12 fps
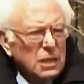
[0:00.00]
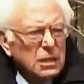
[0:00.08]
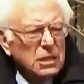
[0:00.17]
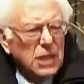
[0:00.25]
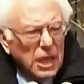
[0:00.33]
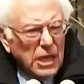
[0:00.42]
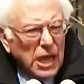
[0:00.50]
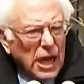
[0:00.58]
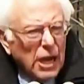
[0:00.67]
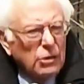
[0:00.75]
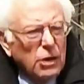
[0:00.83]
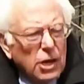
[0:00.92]
money, as
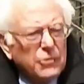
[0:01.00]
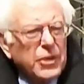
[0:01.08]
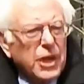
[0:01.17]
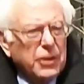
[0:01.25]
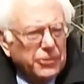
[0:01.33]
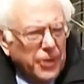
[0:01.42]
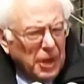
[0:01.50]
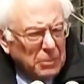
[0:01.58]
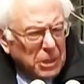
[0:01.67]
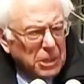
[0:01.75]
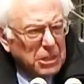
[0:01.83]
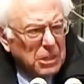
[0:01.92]
Tad Devine was saying.
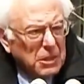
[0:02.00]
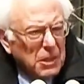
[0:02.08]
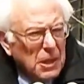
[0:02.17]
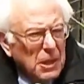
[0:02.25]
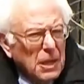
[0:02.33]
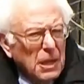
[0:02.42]
They do